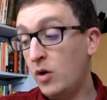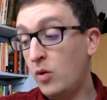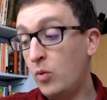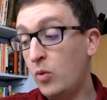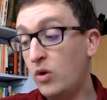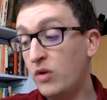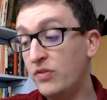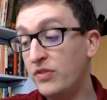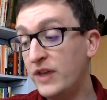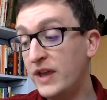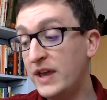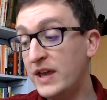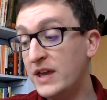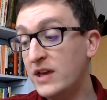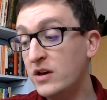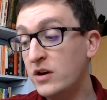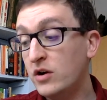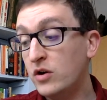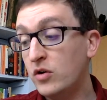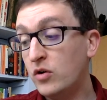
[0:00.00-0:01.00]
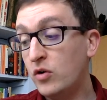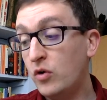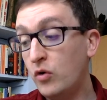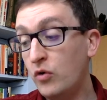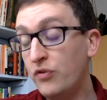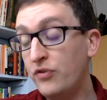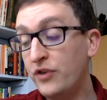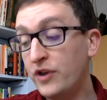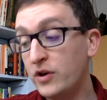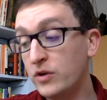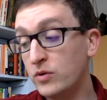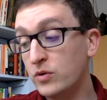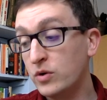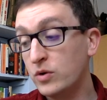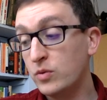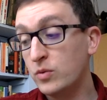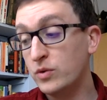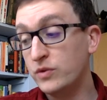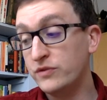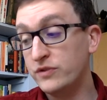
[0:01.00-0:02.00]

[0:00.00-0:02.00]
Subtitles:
What they also will